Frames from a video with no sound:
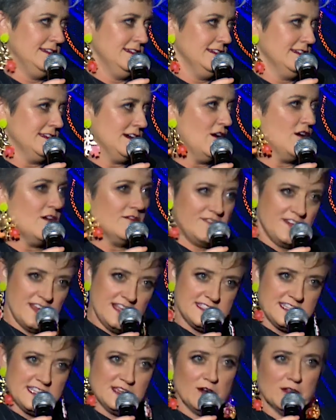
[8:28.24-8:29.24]
Go on
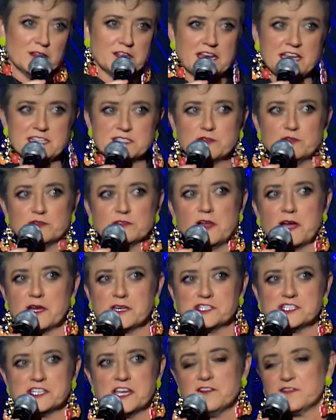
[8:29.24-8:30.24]
fancy holidays, cook like
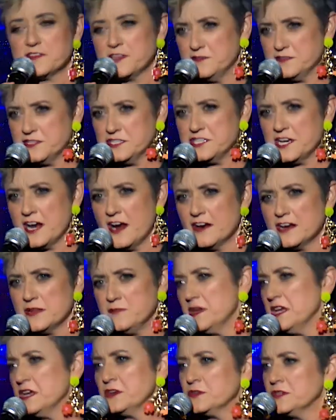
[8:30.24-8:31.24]
a chef, give to charity,
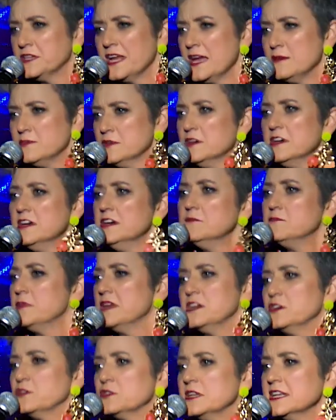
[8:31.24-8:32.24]
be a good neighbour,
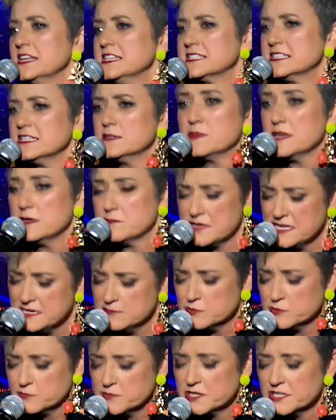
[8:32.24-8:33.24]
be a good listener, be a
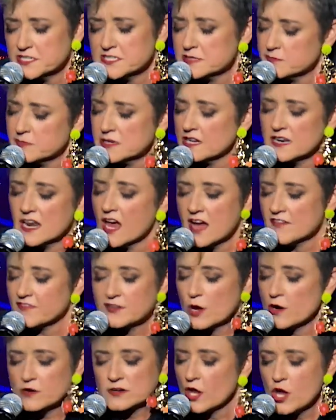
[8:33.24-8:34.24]
people person, be a
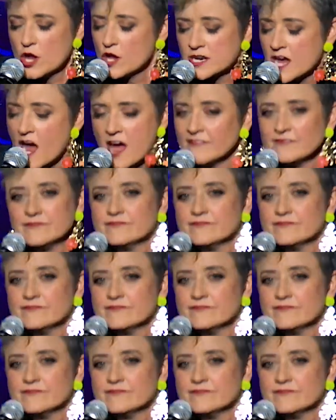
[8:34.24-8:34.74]
lifelong learner.